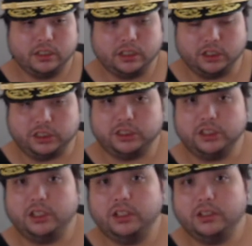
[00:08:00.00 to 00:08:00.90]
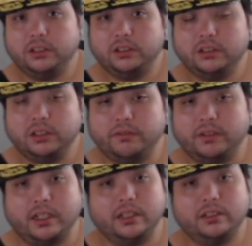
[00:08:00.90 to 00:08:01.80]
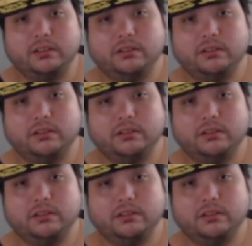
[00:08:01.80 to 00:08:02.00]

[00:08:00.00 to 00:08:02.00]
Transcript: concerned about